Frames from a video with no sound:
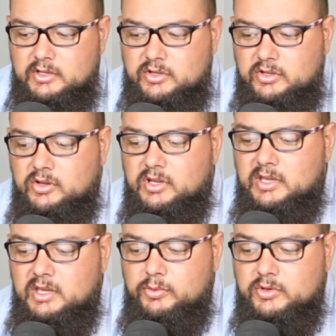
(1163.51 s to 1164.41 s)
So you can
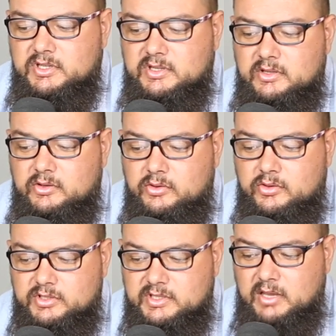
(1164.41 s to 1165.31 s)
keep your, your,
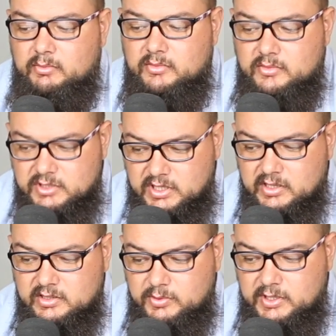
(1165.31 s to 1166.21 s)
your, same
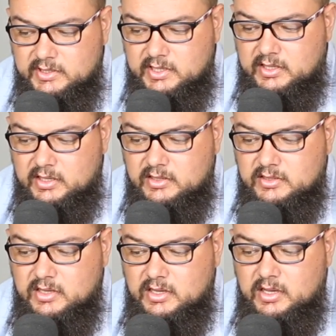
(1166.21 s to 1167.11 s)
shutter speed settings